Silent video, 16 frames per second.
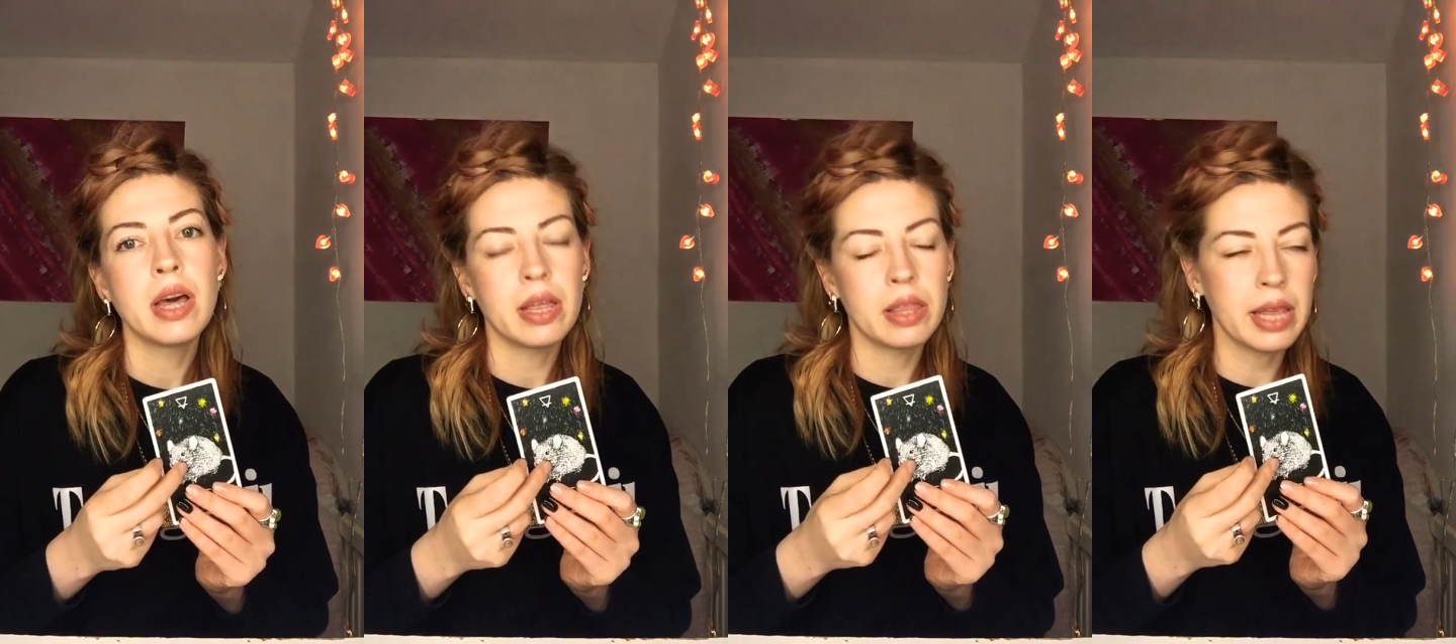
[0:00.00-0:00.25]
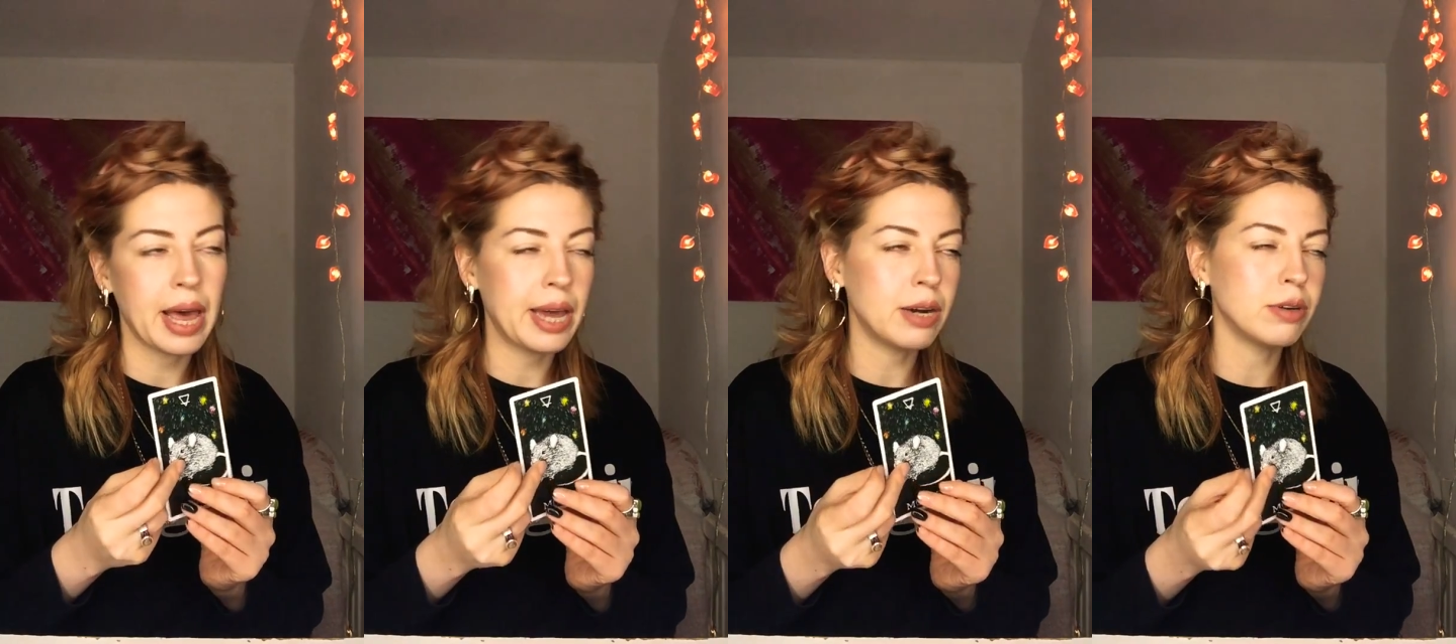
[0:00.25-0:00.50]

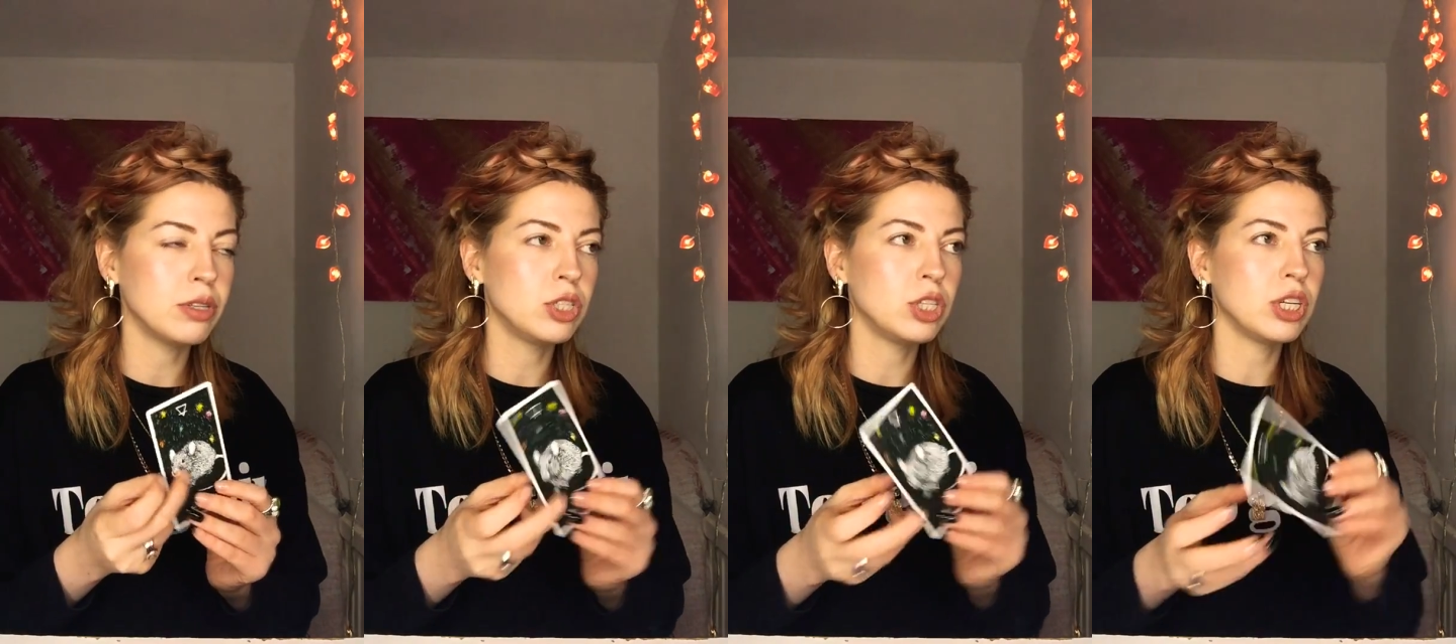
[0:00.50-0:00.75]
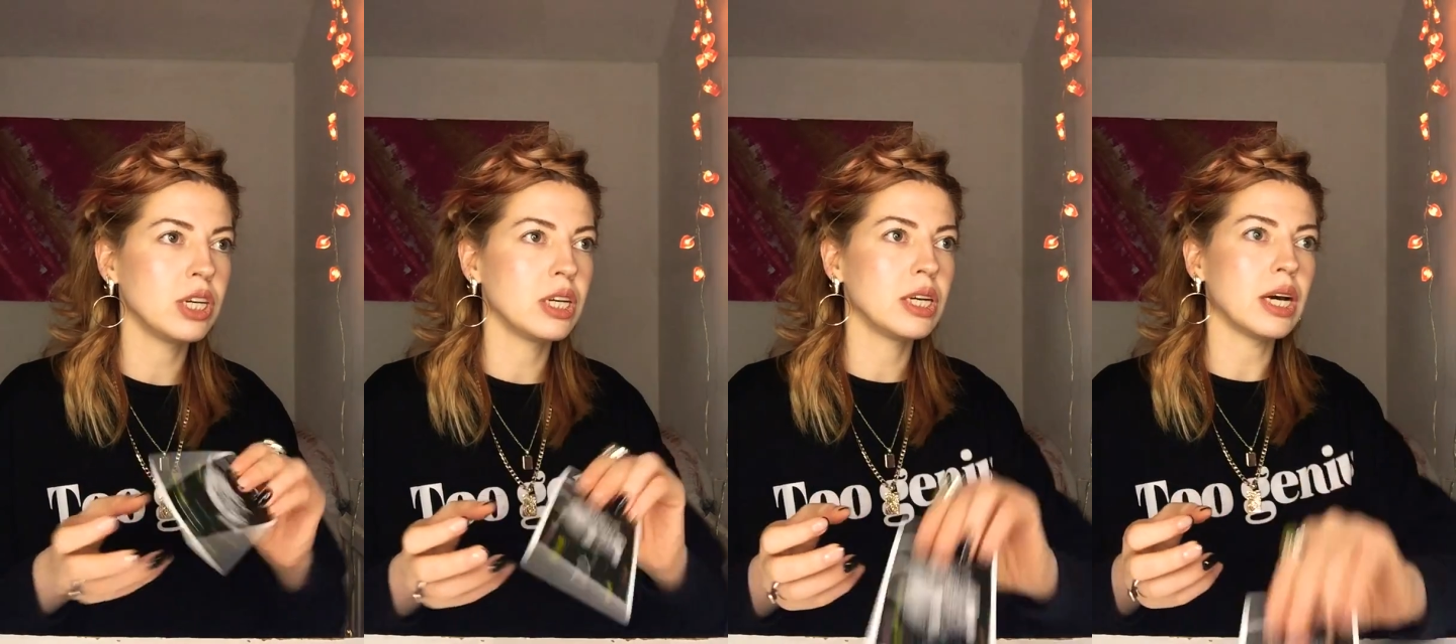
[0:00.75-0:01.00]
an
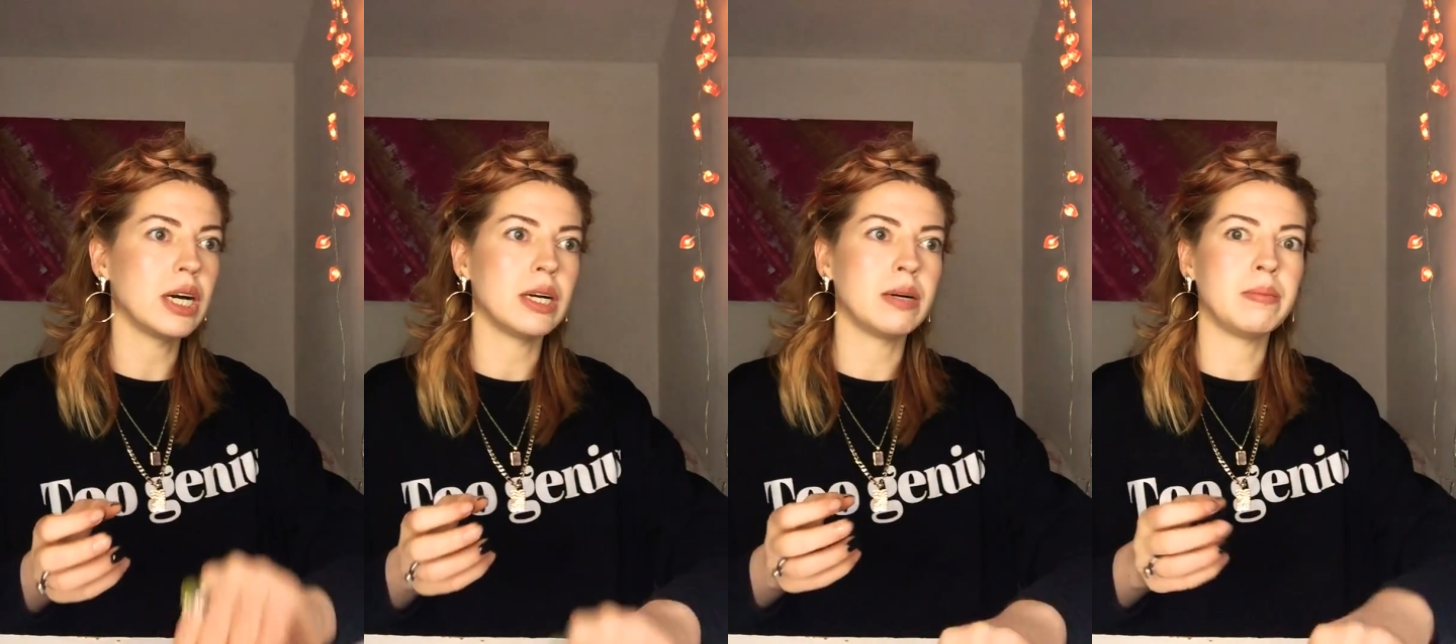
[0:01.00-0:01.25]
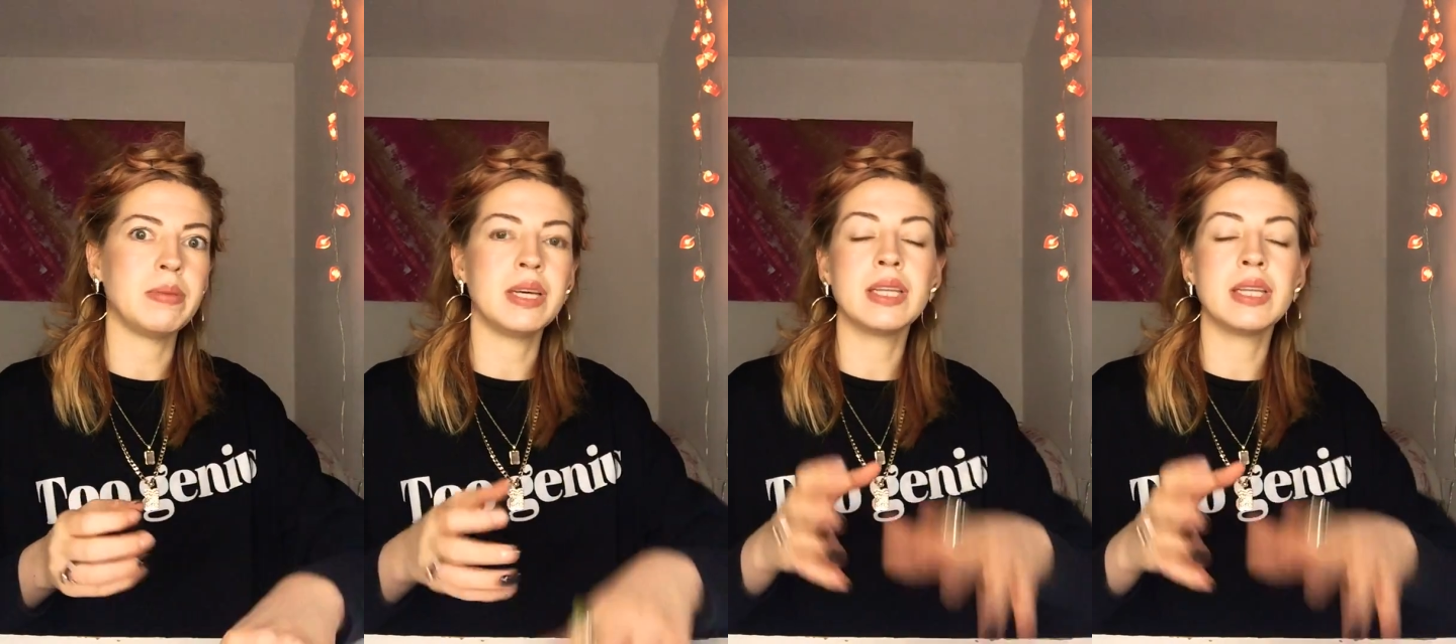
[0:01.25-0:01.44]
energy um,